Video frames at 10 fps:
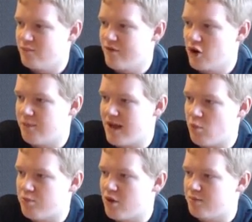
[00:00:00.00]
We've got to
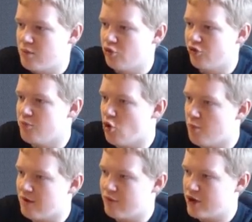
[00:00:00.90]
play Brondby once
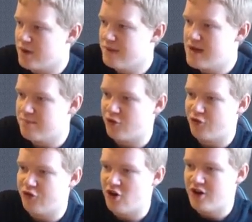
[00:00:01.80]
more, but if we can beat
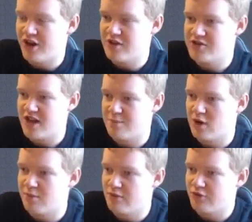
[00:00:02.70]
Botasani, I don't see any
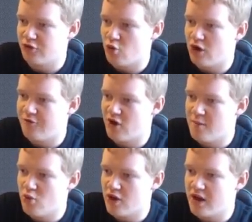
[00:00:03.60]
problem with us
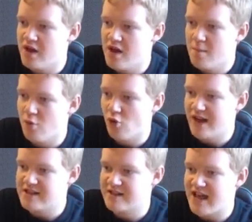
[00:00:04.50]
qualifying. But what a ball
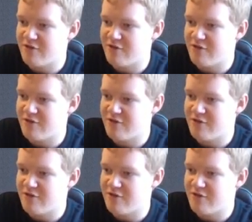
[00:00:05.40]
that is to